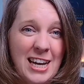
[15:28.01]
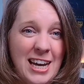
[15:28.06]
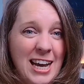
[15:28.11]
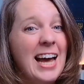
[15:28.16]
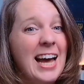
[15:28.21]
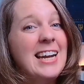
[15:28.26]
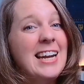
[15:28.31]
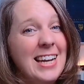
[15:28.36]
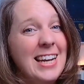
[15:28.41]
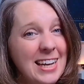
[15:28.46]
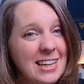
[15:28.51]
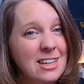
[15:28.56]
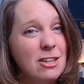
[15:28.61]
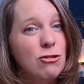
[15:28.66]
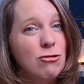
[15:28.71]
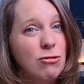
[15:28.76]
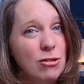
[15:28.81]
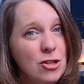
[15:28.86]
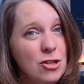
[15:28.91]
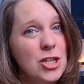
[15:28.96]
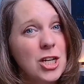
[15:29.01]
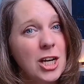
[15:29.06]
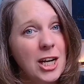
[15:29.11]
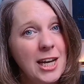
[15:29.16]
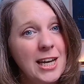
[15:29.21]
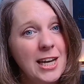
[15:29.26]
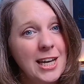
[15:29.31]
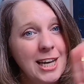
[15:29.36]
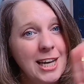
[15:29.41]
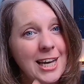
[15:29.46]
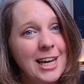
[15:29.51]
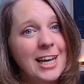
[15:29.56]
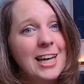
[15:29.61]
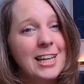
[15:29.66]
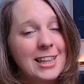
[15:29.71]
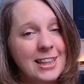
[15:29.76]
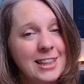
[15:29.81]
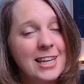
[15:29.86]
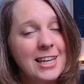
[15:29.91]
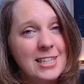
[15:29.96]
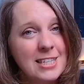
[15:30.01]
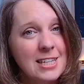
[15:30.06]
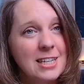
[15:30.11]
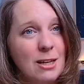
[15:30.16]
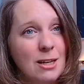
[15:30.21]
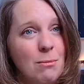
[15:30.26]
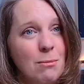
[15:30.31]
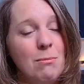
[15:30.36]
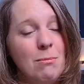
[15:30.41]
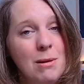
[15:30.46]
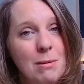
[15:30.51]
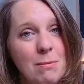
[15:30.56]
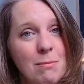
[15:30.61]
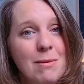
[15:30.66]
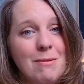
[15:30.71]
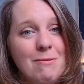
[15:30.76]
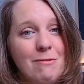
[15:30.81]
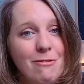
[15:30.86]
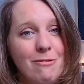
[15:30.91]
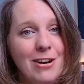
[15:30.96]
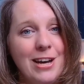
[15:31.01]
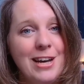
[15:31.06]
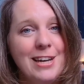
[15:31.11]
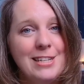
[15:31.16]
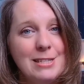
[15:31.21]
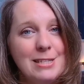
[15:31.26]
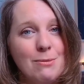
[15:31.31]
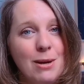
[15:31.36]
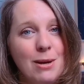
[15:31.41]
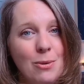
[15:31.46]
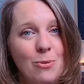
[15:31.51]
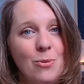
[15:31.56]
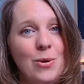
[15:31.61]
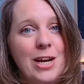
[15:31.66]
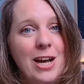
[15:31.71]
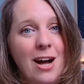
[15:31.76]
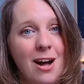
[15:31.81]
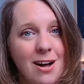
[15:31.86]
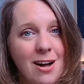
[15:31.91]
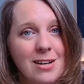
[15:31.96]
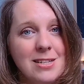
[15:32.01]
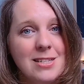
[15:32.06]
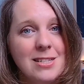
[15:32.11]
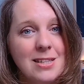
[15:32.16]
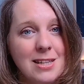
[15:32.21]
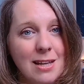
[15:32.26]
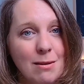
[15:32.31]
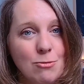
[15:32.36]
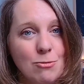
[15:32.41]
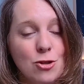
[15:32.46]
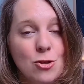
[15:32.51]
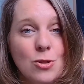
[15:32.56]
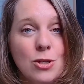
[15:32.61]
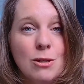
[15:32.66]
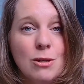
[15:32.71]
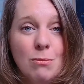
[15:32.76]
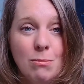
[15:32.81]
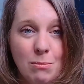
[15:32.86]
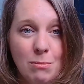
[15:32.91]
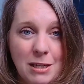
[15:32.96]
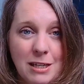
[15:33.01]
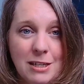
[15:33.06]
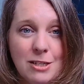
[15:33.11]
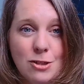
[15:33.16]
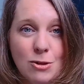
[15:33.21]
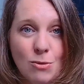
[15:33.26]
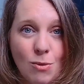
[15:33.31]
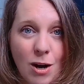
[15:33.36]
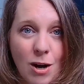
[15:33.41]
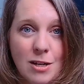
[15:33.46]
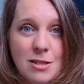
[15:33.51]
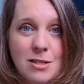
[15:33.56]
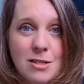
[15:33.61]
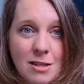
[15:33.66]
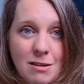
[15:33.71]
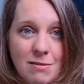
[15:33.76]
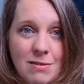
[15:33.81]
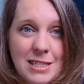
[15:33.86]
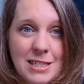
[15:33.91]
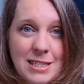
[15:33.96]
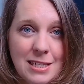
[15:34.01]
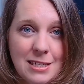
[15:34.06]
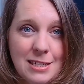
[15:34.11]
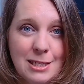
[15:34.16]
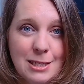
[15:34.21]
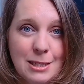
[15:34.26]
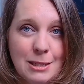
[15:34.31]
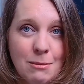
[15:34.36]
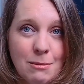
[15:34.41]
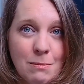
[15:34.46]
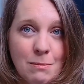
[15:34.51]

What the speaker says: And then crucially, there's a commitment phase where we ask them to commit to our services.